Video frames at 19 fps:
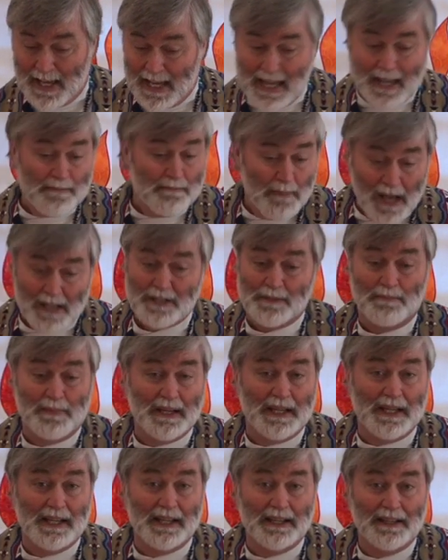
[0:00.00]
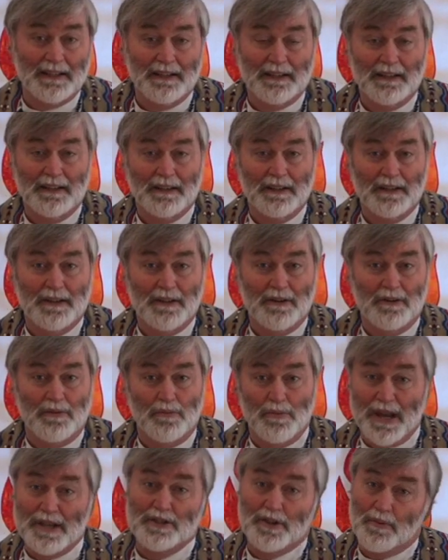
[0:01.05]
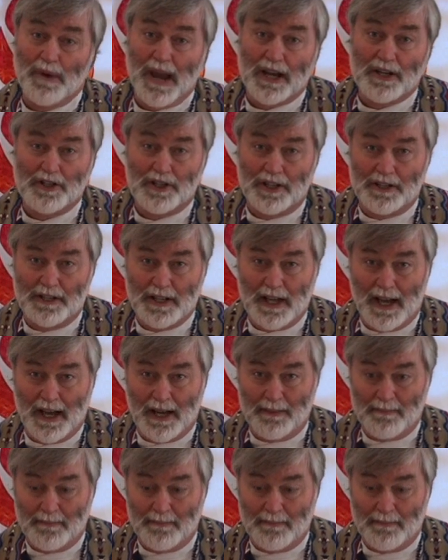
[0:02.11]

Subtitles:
It must be resurrection time.